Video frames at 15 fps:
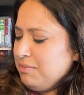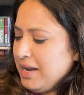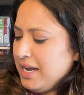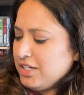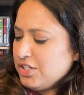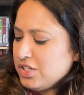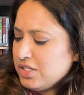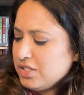
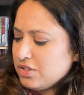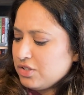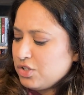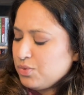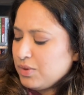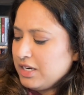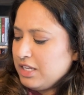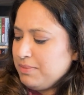pages or
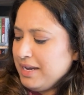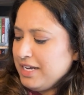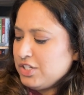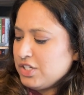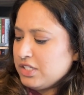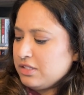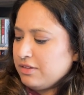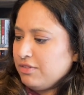20
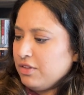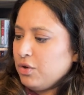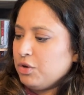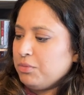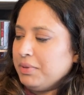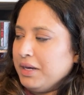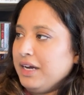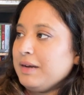pages of the whole
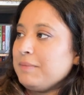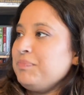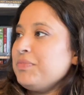book.